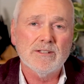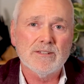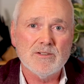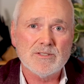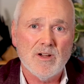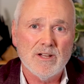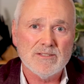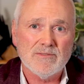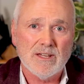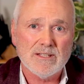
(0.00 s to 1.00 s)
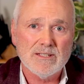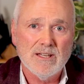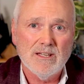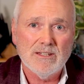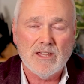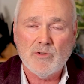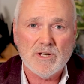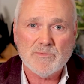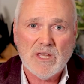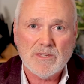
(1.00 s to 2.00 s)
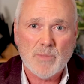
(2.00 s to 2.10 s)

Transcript: Those kinds of things. Now, you would expect